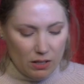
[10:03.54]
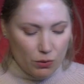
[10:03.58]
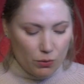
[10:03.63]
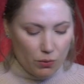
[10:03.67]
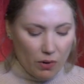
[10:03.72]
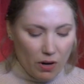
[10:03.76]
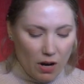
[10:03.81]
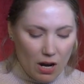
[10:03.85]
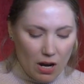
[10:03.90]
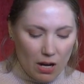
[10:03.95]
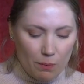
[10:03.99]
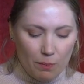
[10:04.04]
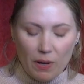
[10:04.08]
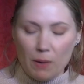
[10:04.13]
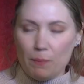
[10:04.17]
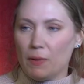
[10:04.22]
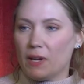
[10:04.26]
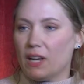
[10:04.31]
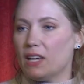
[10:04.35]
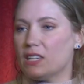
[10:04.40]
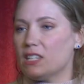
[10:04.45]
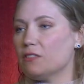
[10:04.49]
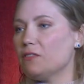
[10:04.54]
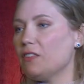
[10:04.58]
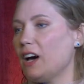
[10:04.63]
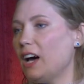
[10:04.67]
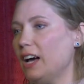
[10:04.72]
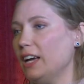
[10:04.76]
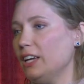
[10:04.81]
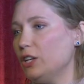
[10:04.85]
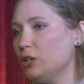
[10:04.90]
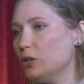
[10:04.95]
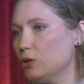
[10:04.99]
it's wrong, but because if
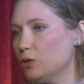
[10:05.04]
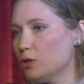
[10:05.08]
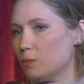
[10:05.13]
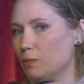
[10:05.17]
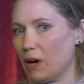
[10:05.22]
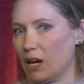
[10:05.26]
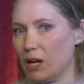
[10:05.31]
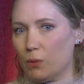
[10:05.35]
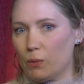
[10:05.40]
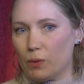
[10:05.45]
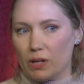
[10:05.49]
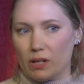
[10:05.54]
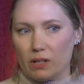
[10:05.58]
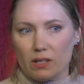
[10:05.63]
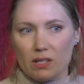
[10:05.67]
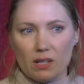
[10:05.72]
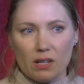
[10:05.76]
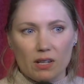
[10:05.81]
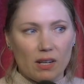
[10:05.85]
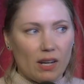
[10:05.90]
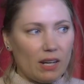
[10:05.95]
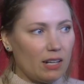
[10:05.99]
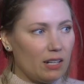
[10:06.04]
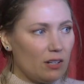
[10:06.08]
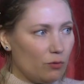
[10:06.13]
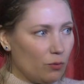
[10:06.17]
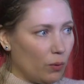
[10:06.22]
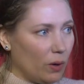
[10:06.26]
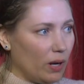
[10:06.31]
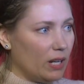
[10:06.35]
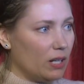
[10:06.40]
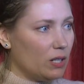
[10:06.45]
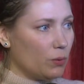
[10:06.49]
I use my words in a negative
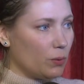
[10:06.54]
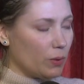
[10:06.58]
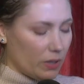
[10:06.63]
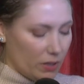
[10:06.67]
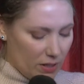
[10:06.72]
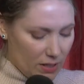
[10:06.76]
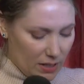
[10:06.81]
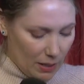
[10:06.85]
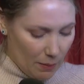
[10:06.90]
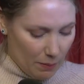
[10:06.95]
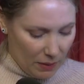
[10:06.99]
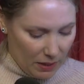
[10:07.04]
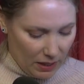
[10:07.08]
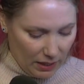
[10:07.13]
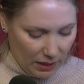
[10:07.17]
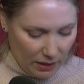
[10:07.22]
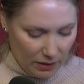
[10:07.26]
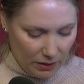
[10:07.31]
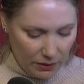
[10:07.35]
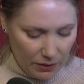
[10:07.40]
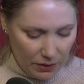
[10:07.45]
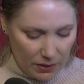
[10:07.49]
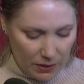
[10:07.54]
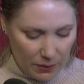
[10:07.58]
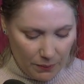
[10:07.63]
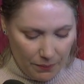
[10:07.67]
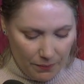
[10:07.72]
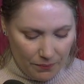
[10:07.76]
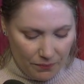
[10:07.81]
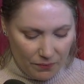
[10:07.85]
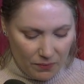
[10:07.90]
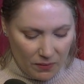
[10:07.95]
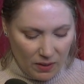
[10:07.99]
way towards somebody else,
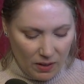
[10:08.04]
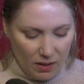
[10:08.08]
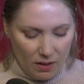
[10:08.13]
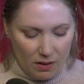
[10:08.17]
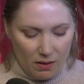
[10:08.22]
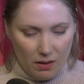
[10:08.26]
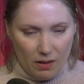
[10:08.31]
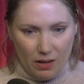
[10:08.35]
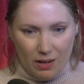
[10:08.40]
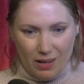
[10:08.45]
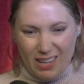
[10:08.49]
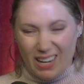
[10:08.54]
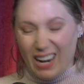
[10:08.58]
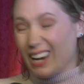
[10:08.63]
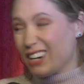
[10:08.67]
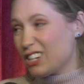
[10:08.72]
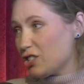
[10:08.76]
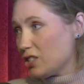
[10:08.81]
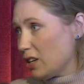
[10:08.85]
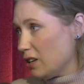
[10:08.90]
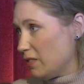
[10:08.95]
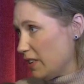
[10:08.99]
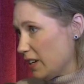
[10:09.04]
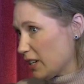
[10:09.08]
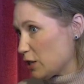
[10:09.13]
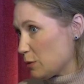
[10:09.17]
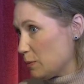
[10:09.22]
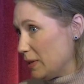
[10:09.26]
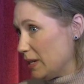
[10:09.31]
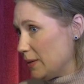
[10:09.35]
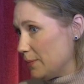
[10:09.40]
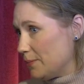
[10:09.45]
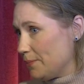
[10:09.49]
it actually
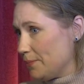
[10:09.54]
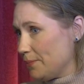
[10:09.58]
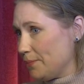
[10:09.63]
affects me